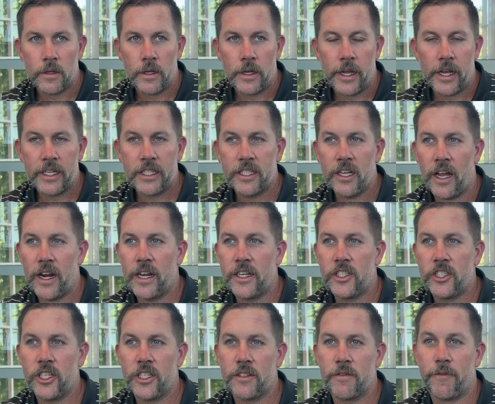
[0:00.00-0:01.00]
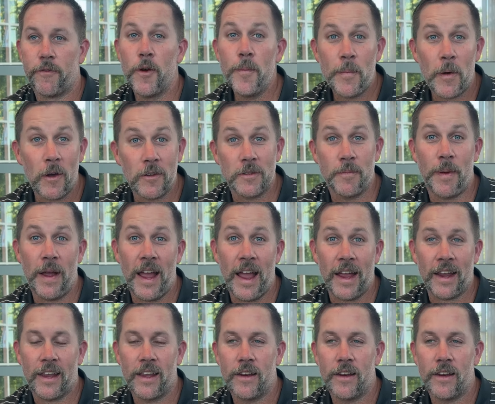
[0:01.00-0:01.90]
Excited. It's just football's back,